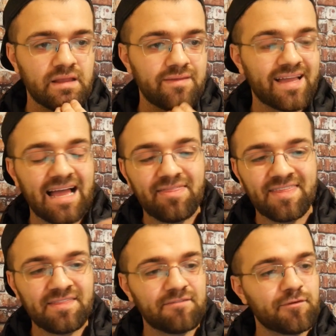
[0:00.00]
Like, I
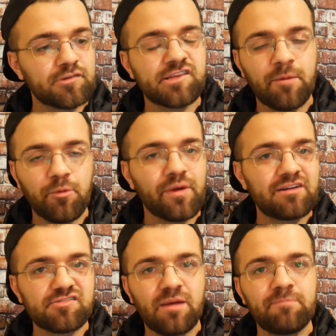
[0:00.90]
think the first couple
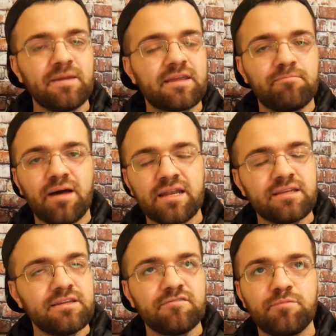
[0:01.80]
rounds might be
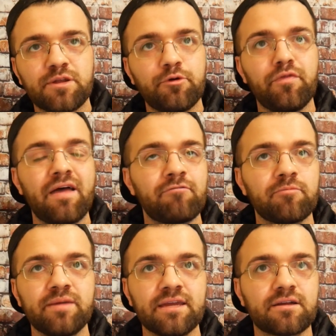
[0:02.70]
competitive, but it will never
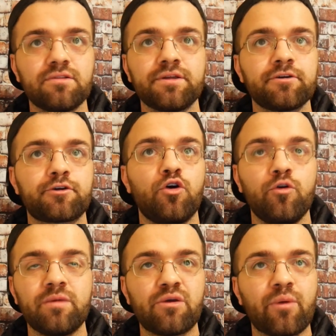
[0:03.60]
be a clear
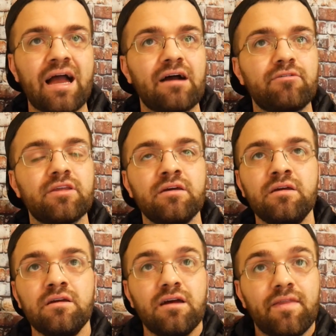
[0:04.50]
Colby round.
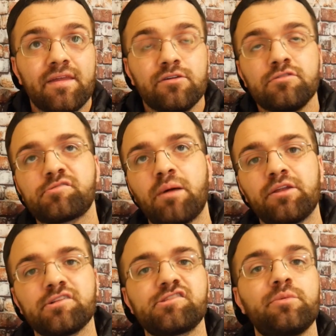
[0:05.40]
And then
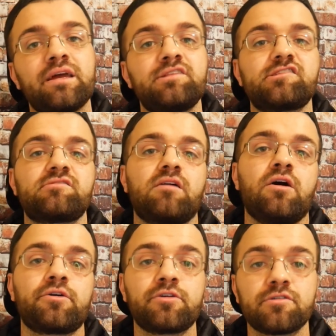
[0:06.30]
Usman also hits
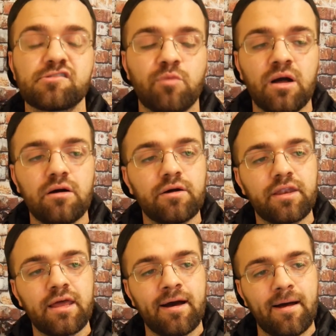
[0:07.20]
harder as well.
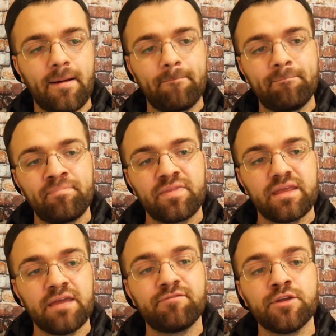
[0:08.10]
And
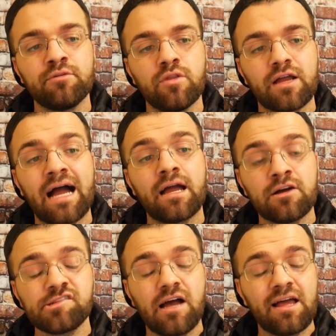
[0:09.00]
if you look,
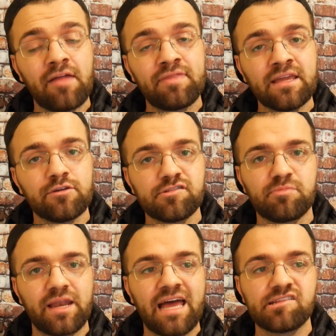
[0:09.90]
I think
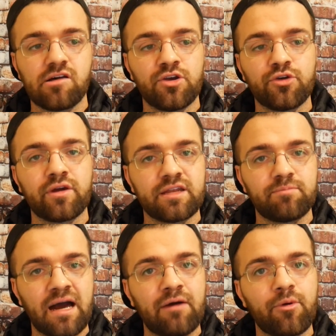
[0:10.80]
Usman has underrated
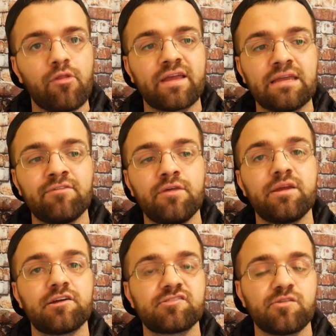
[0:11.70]
power. Like, even though
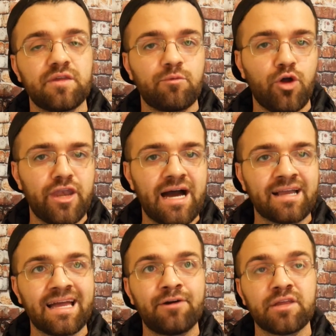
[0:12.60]
he has only 1
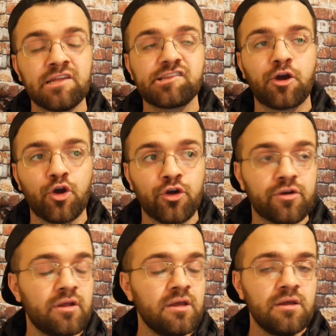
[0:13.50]
knockout, he's
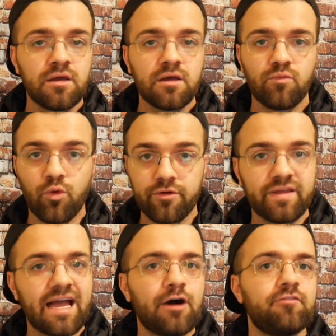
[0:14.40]
hurt
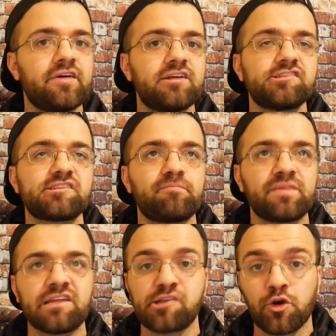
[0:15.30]
Warlley Alves,
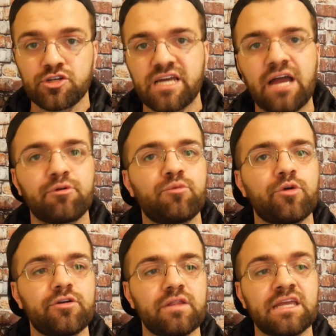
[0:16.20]
he's hurt Tyron
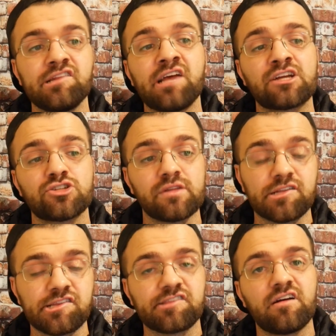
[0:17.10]
Woodley, he's actually
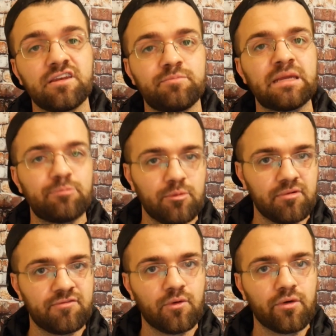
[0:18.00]
stunned people
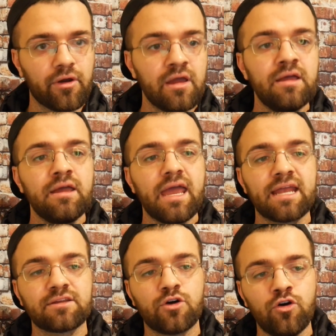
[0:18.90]
before.
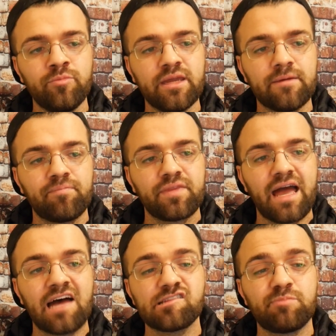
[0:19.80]
And Colby
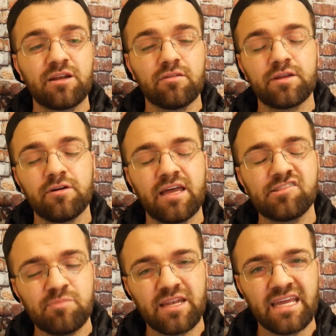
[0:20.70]
has
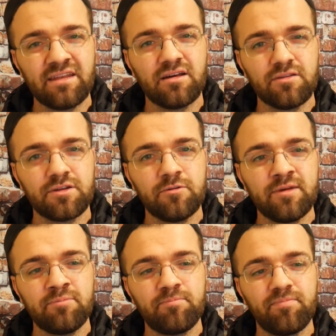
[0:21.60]
been hit a little
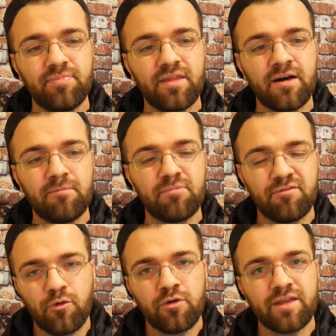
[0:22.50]
bit
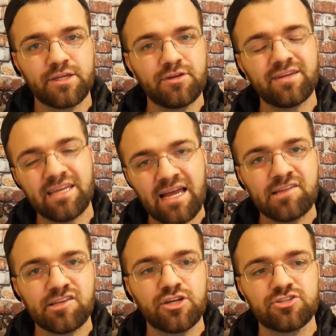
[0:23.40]
before. Like, he
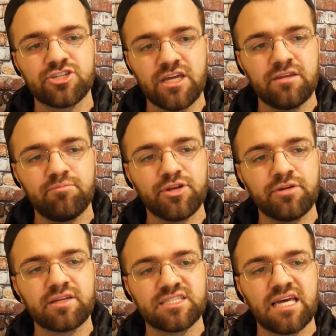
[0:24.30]
has a good chin, but
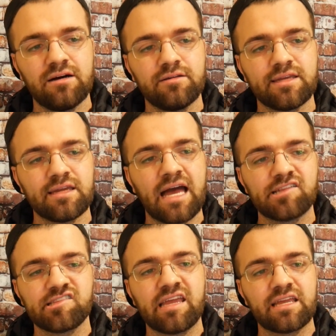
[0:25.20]
you can tell he
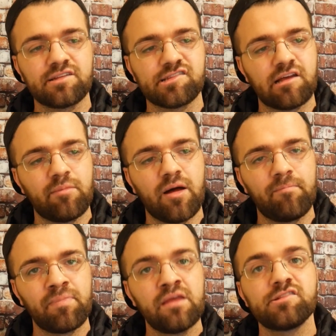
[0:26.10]
has taken
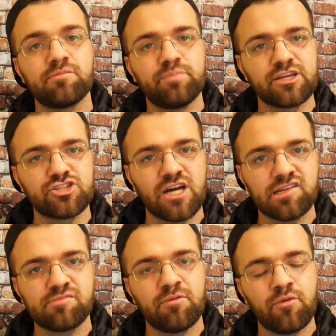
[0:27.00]
some big
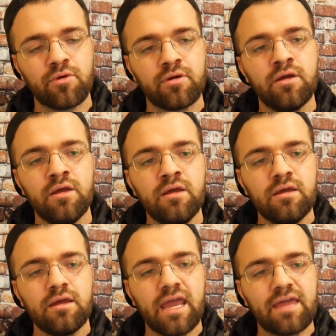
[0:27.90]
shots before,
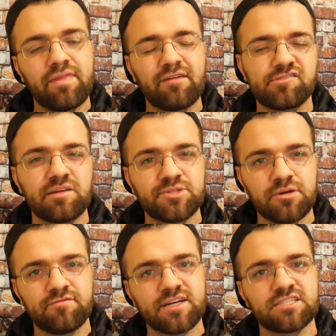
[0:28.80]
and they've seemed
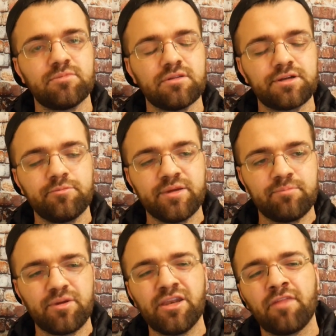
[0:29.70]
to affect him a little
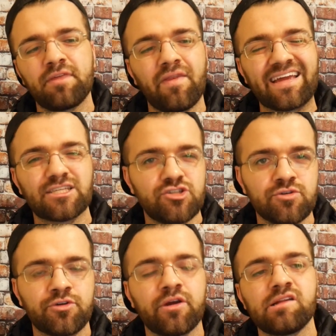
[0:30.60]
bit, but nothing like
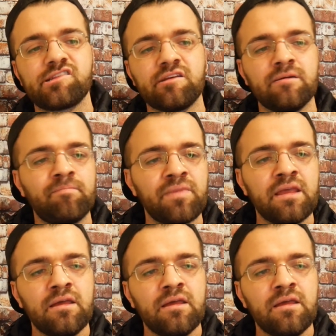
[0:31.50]
too crazy.